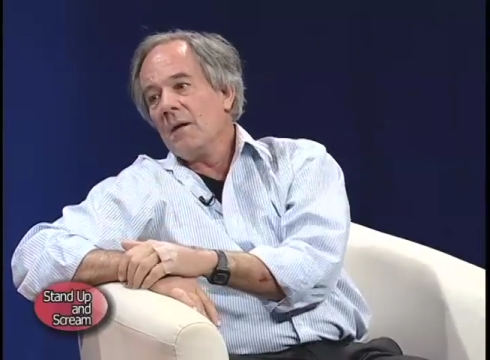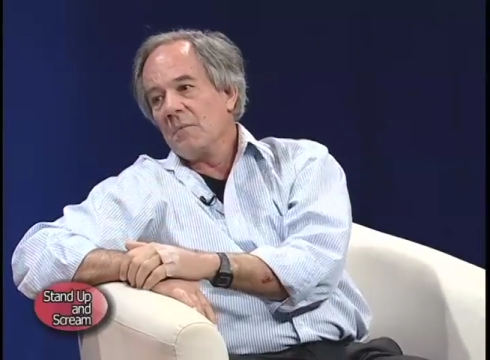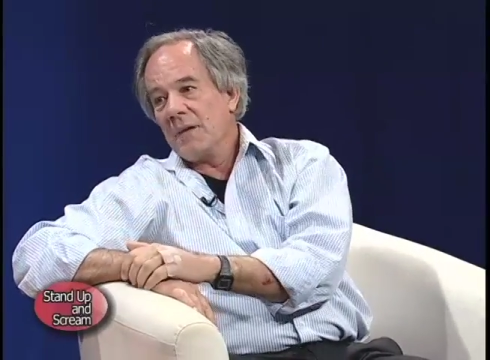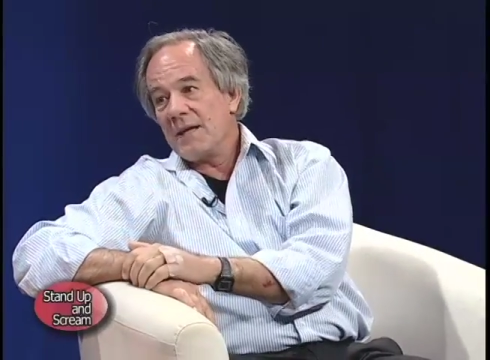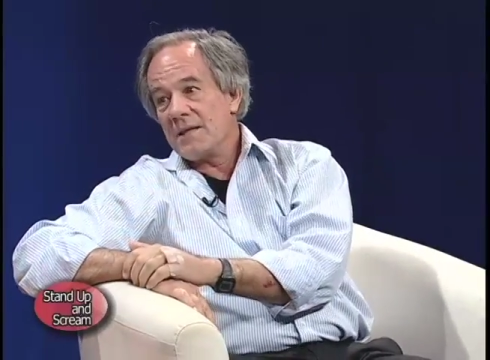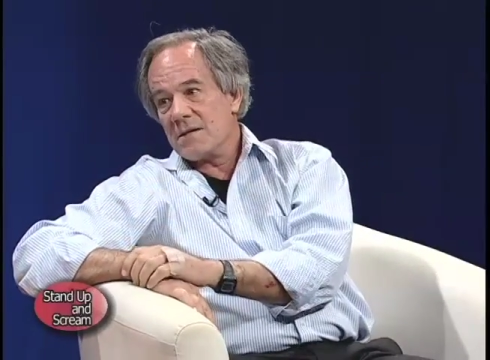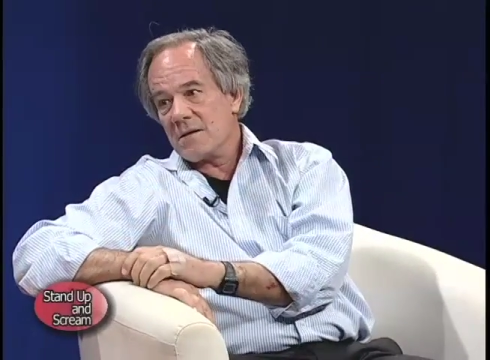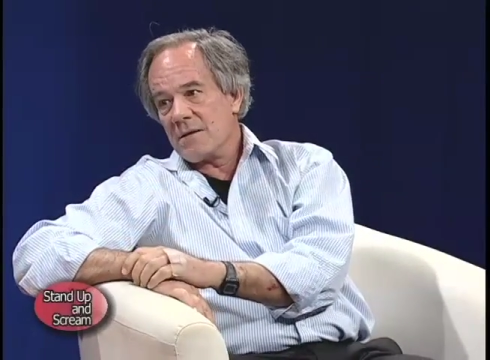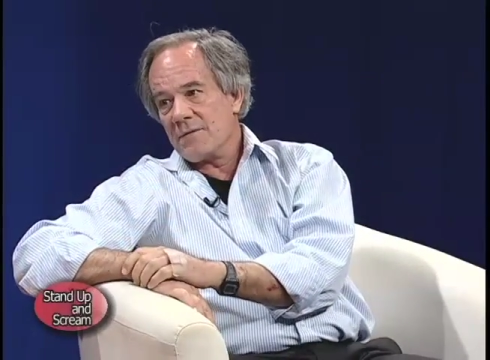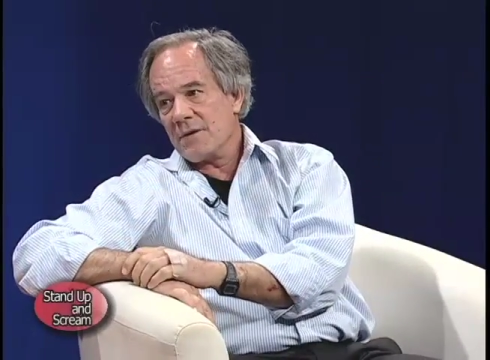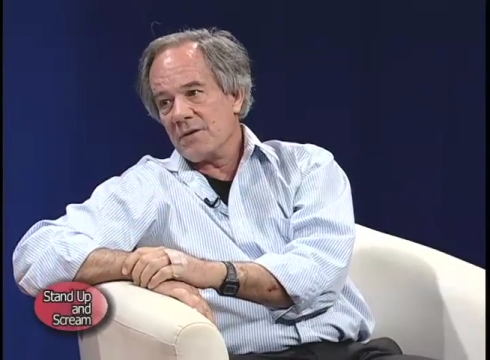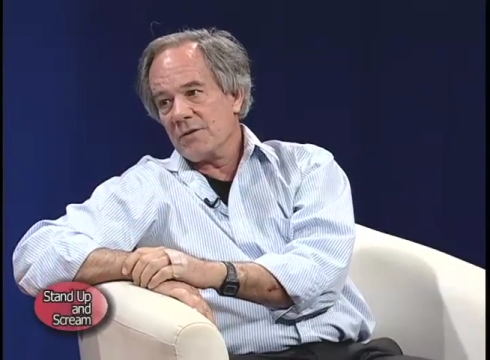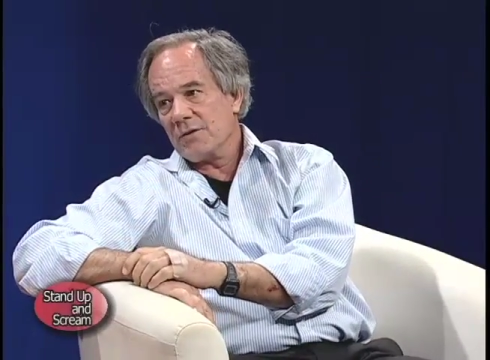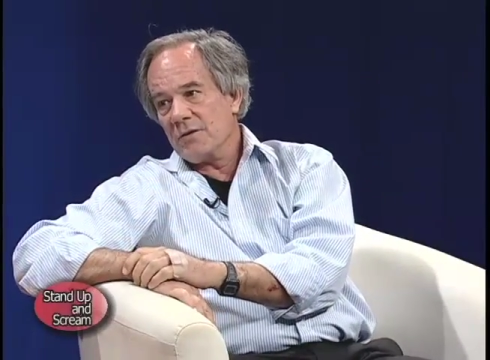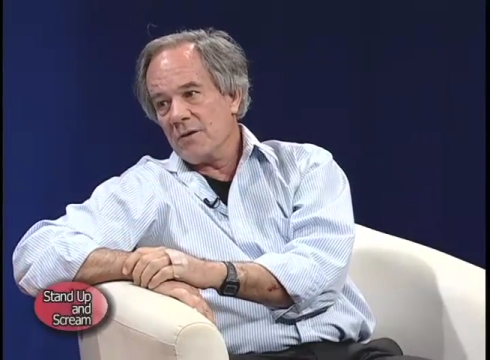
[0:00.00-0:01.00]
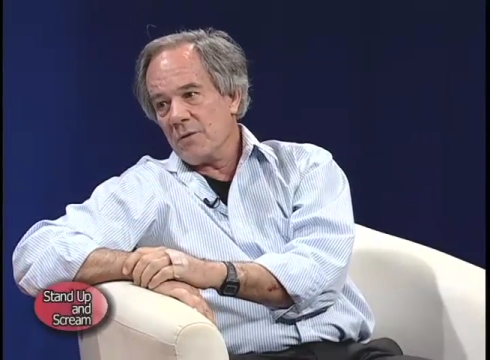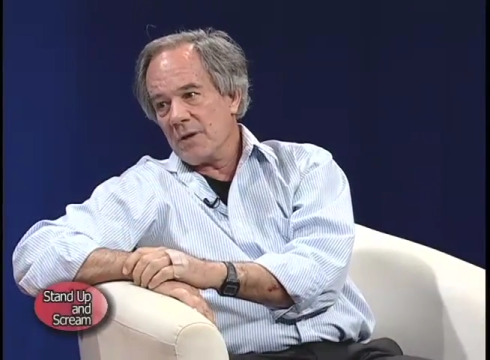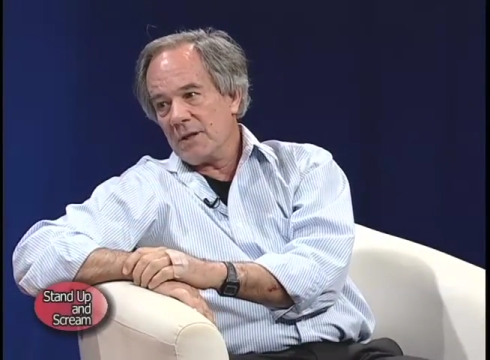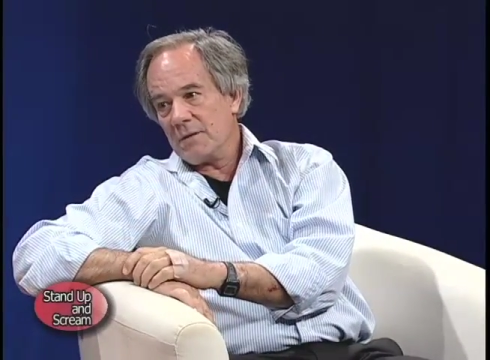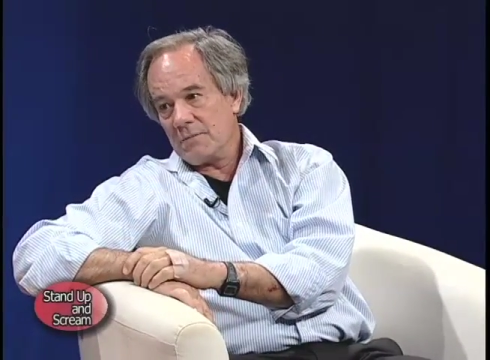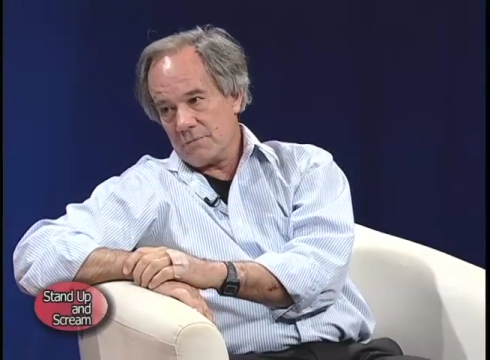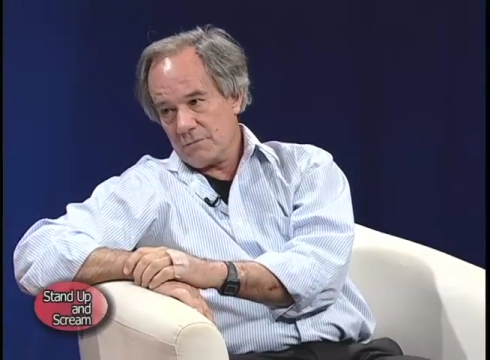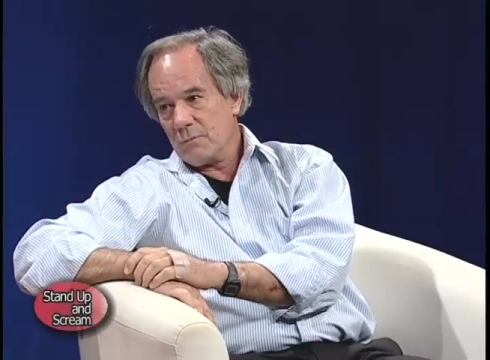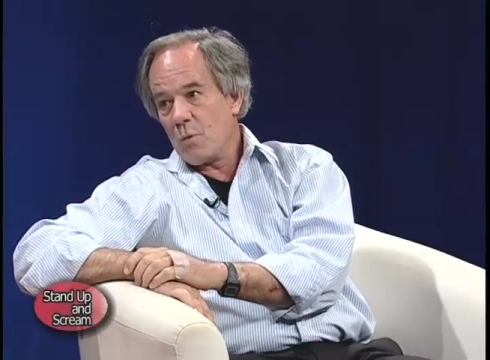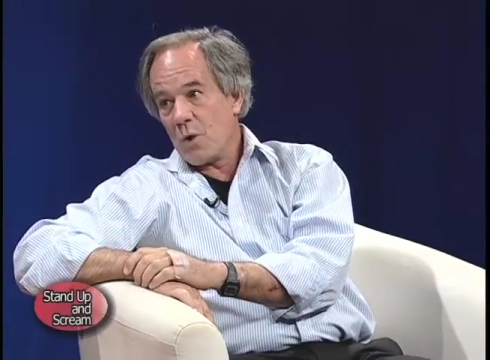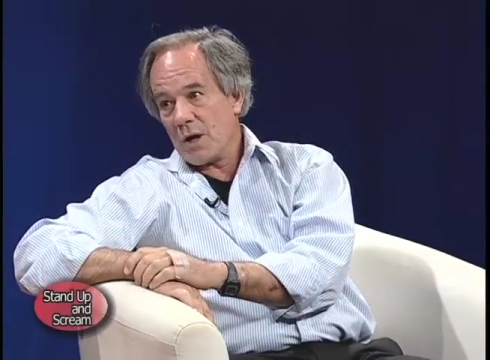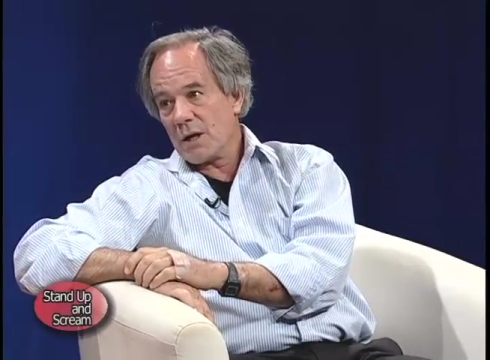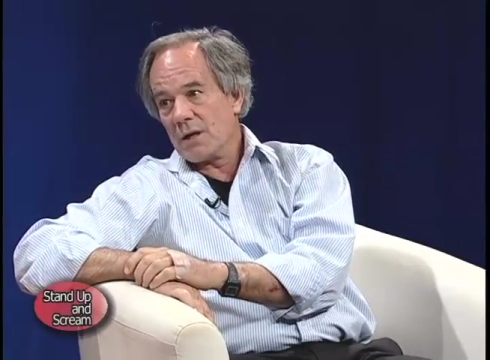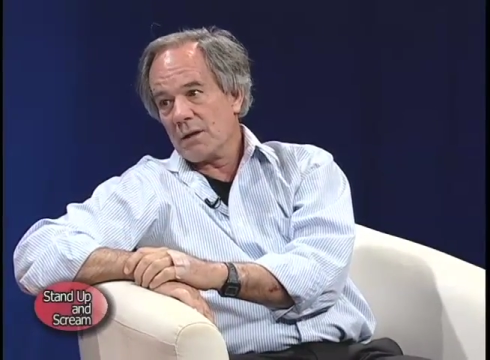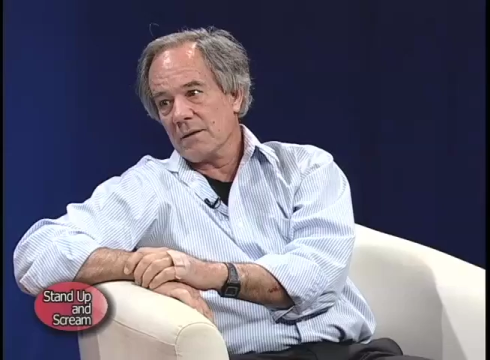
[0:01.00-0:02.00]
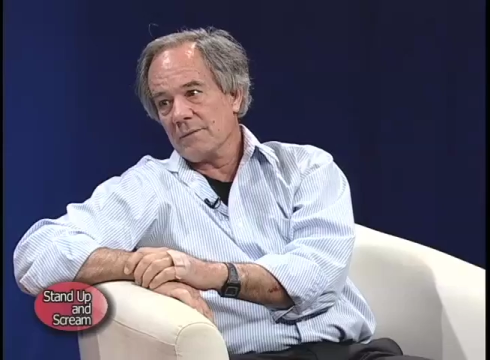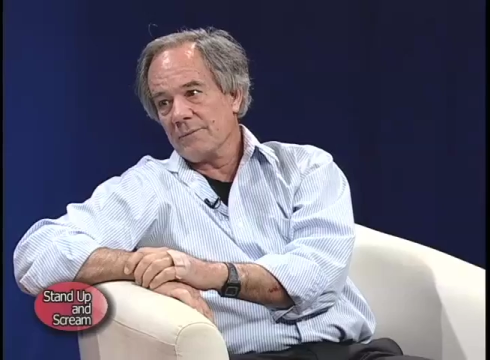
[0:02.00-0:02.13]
blade surface doing work.